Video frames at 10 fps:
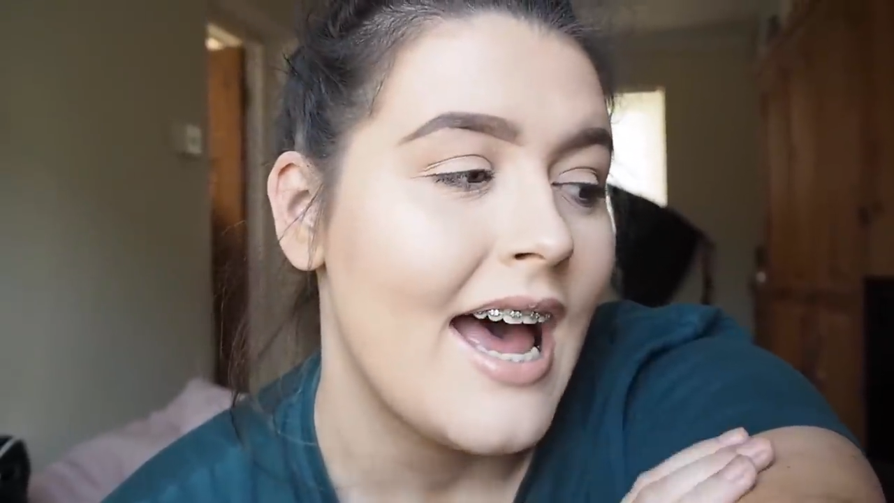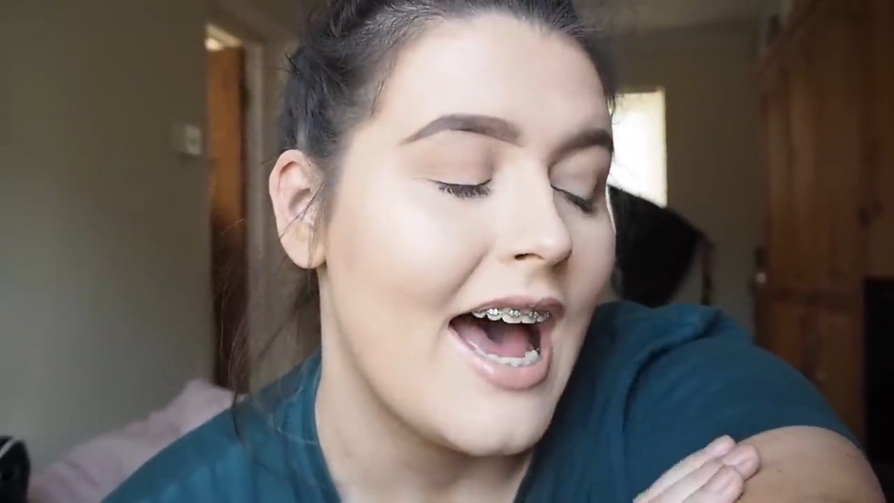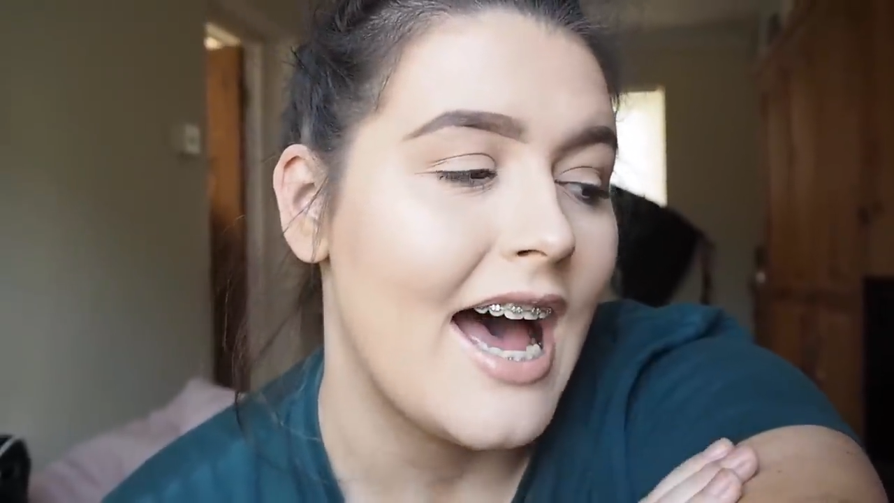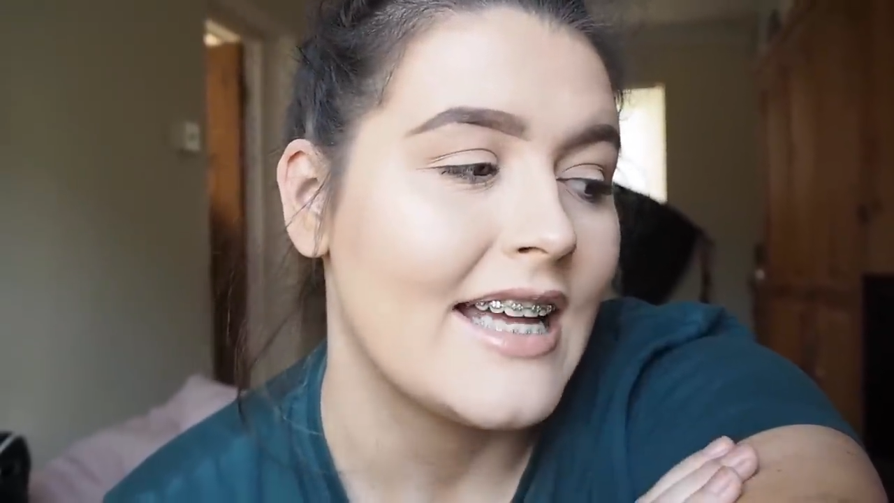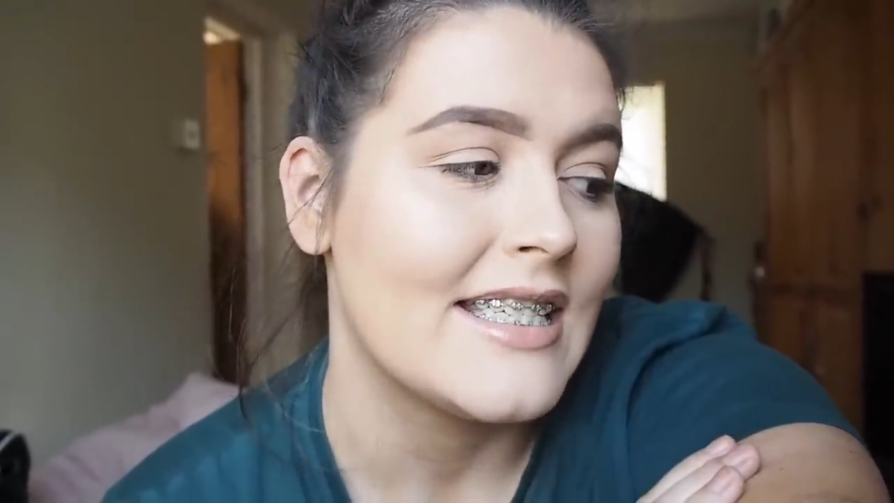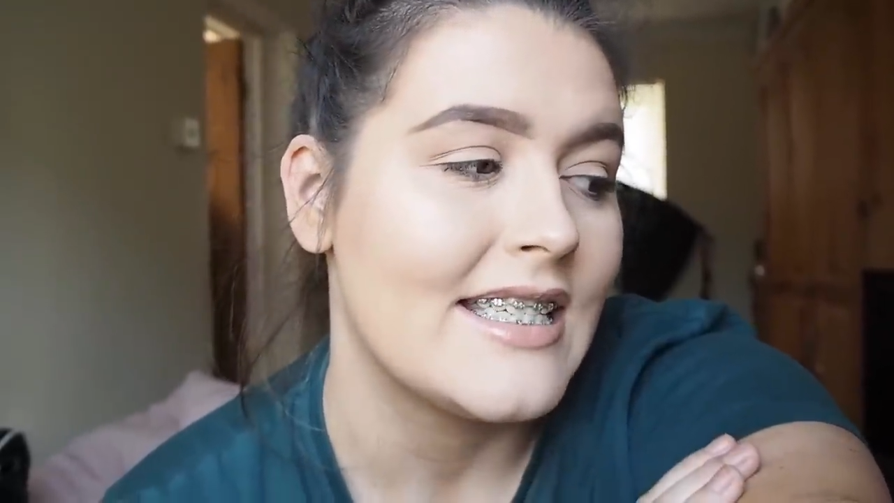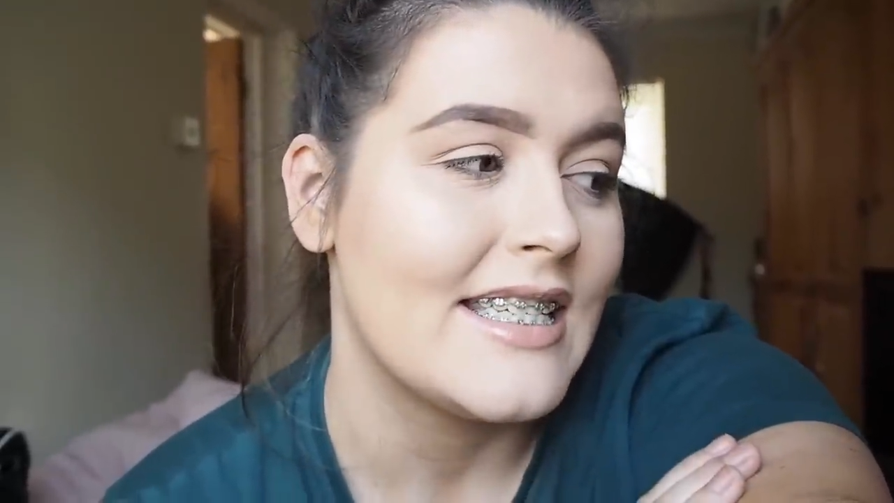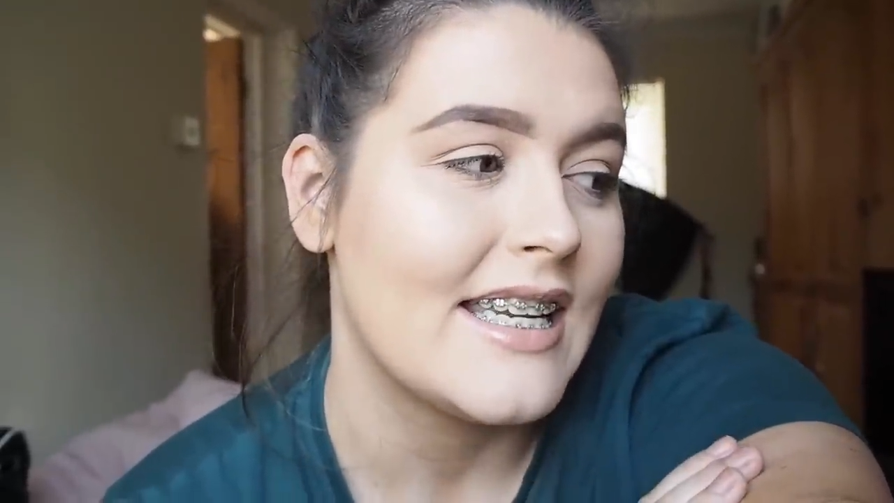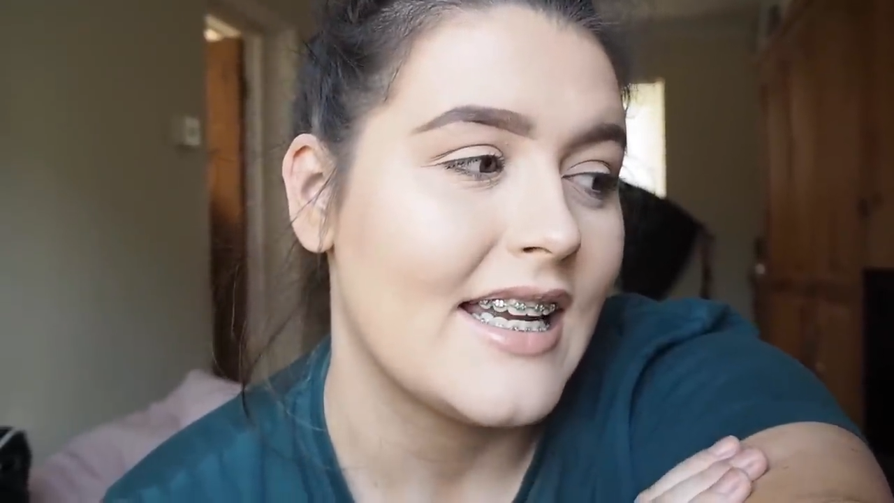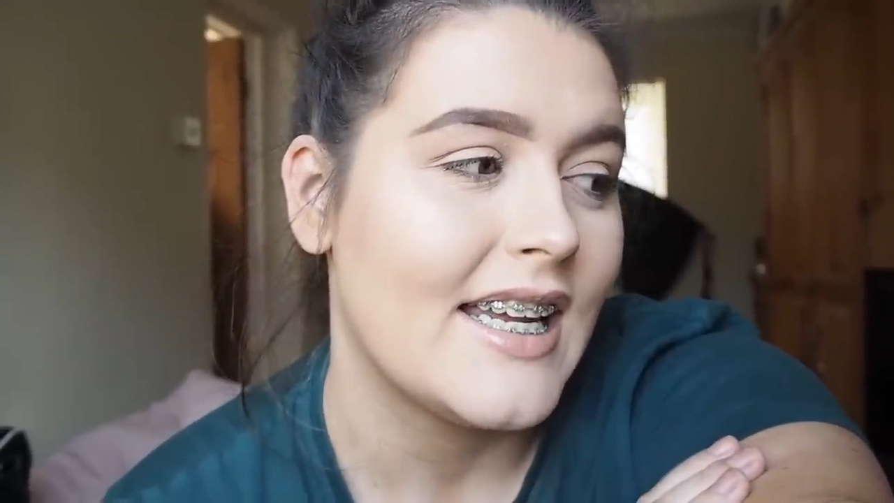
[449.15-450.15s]

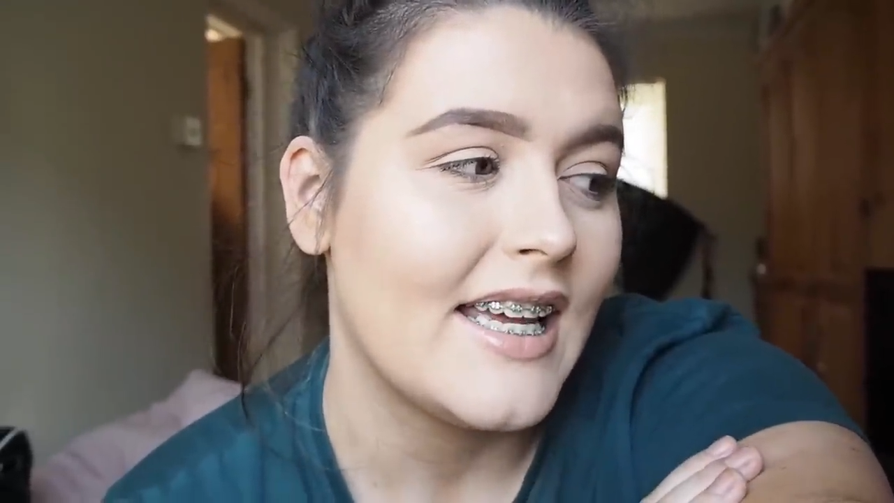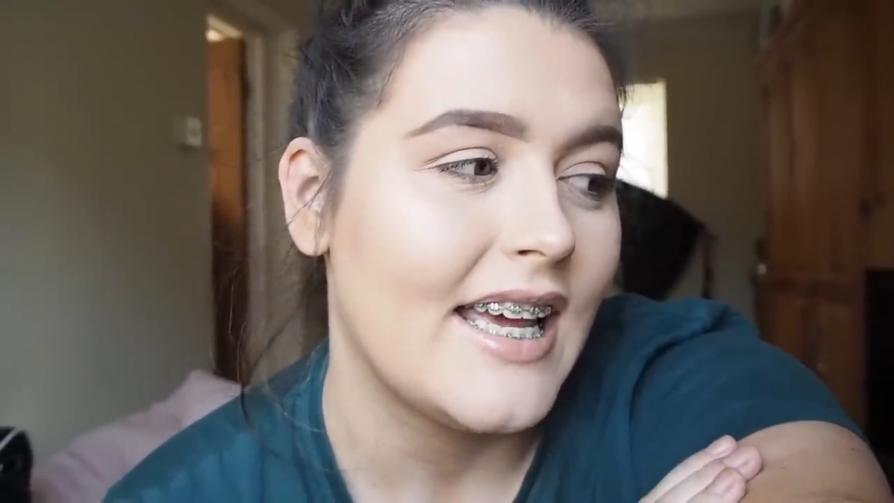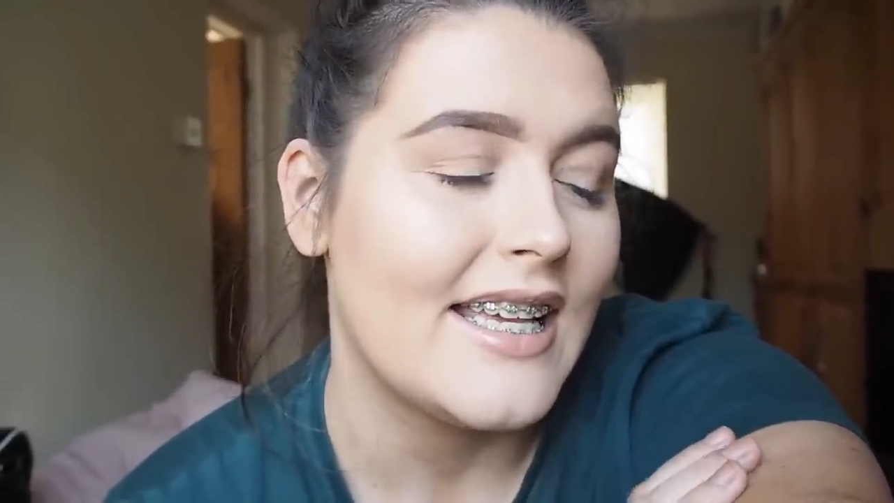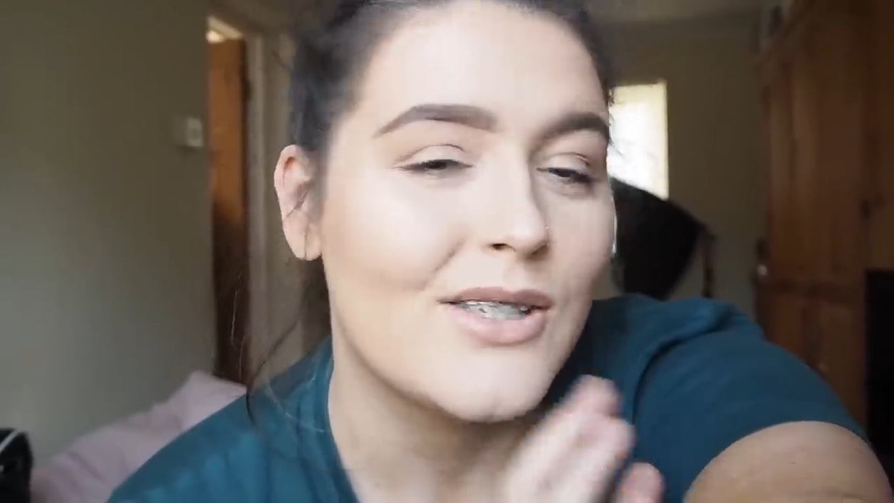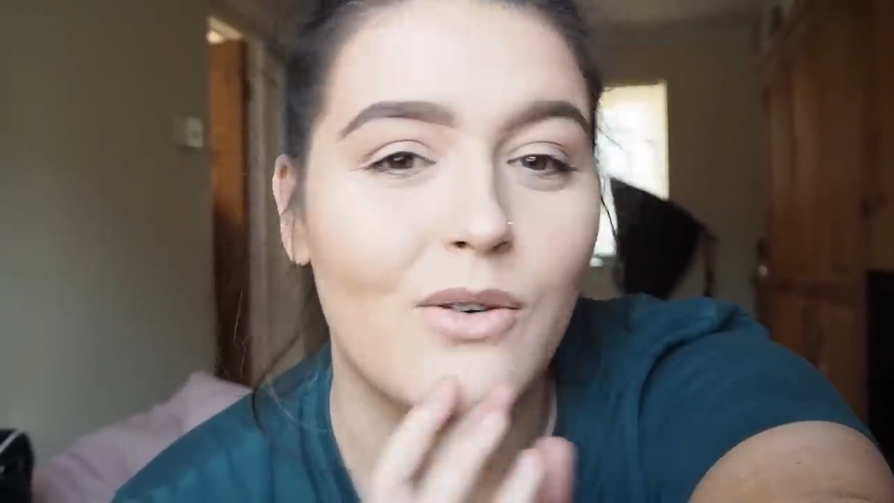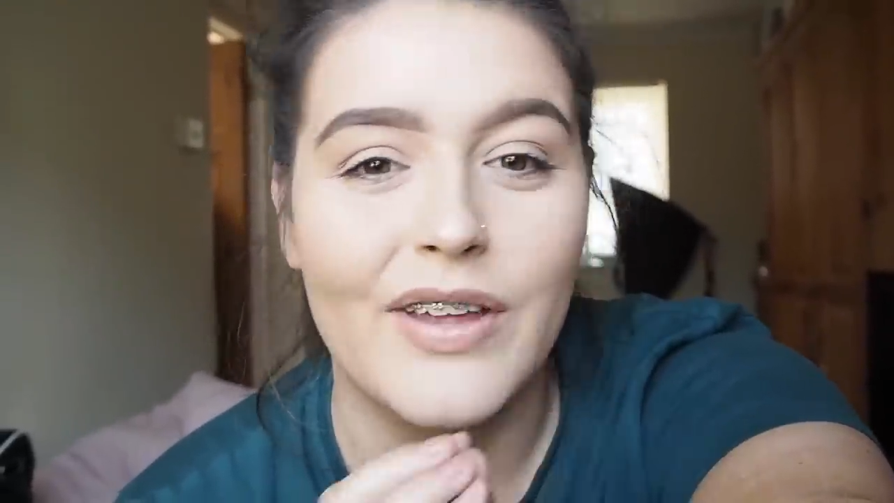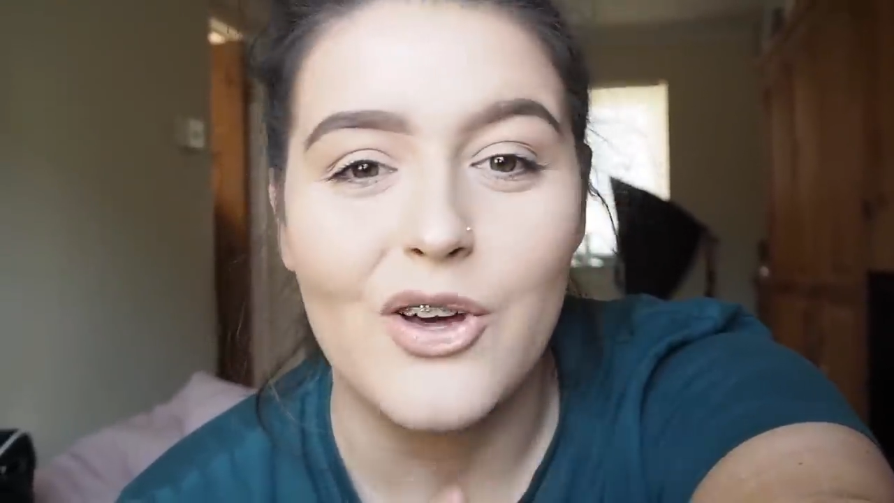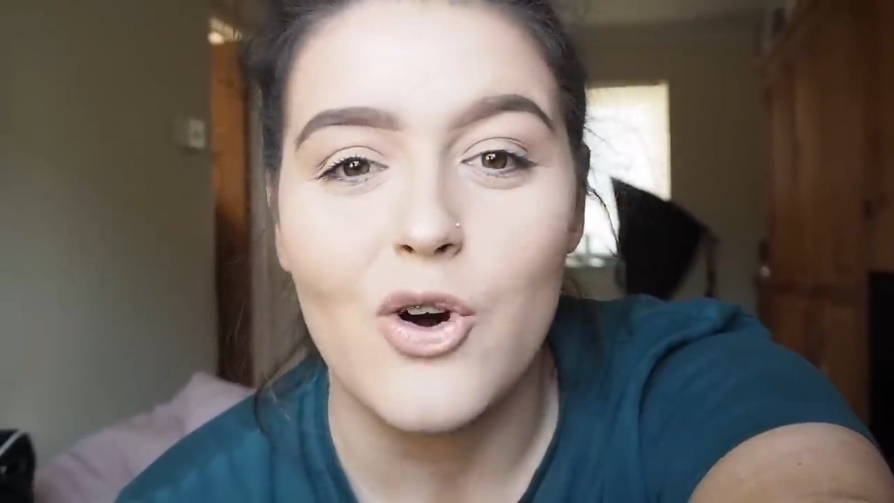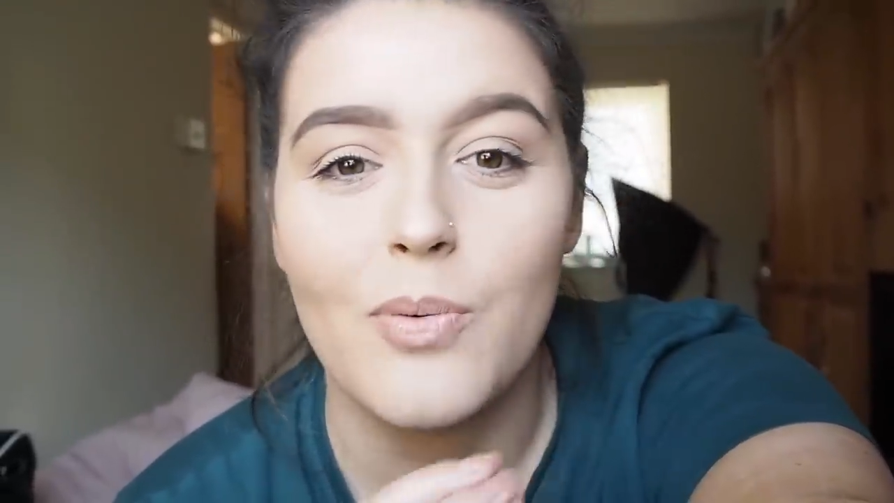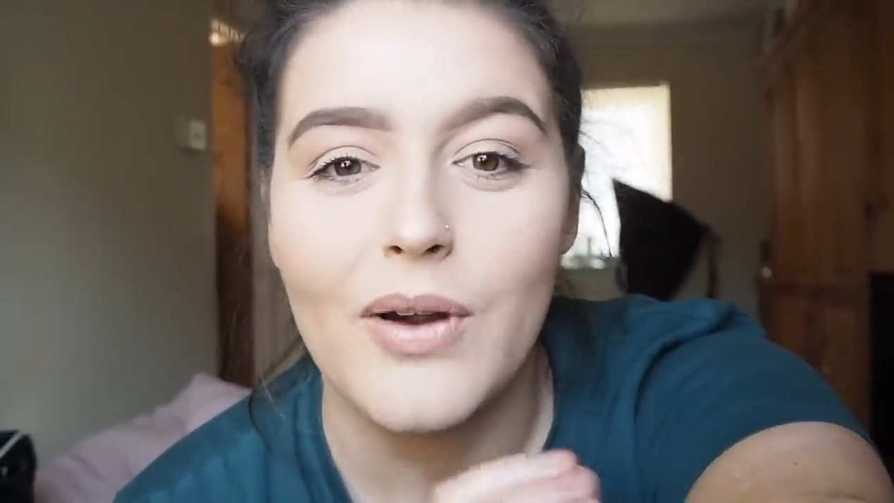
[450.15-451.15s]
and it sort of
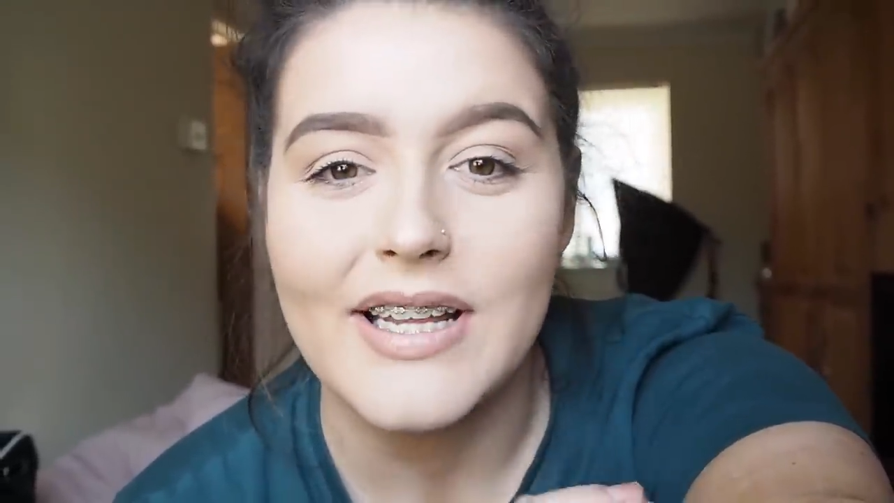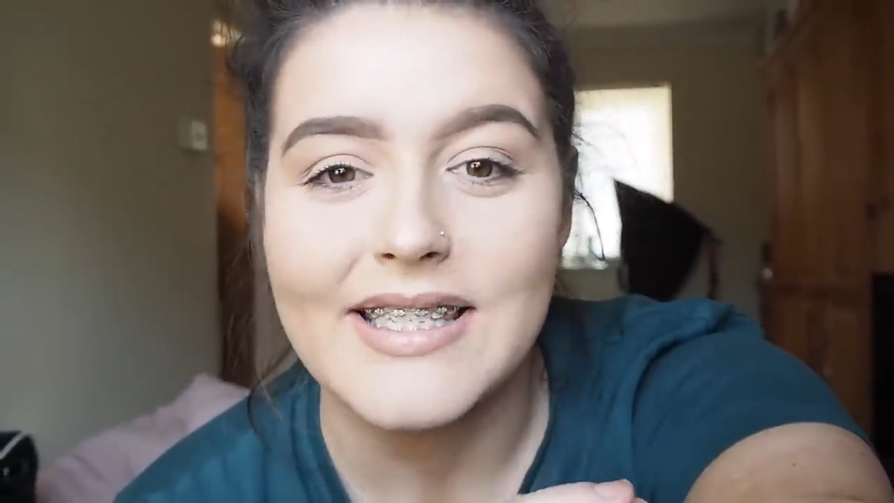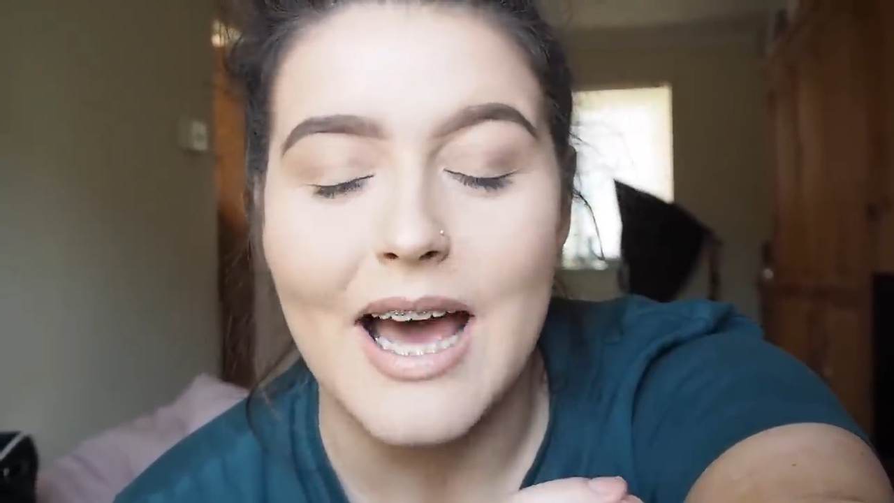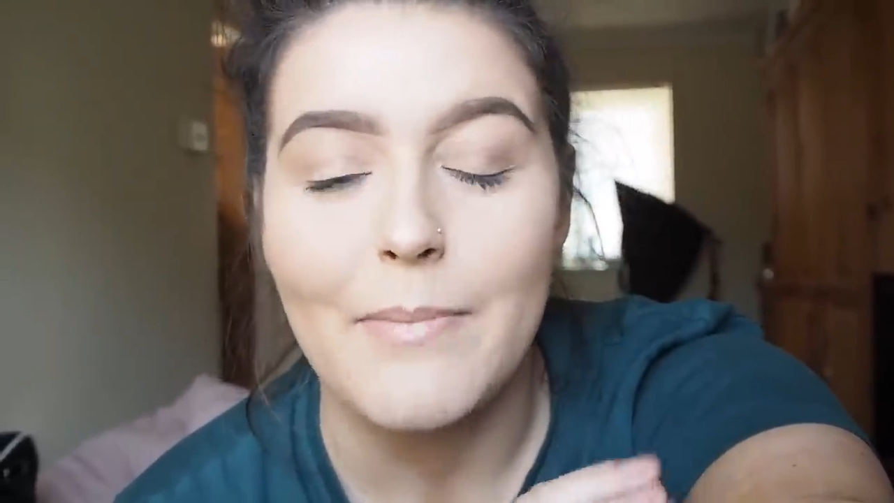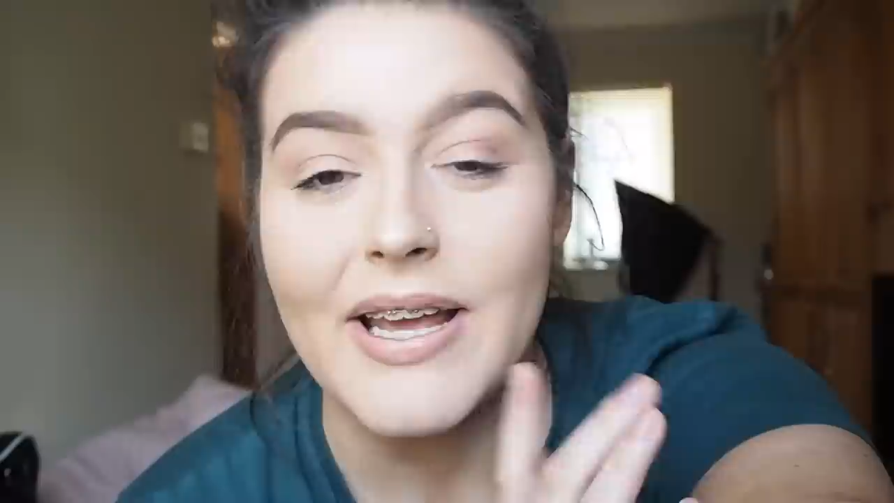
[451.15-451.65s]
incorporates that,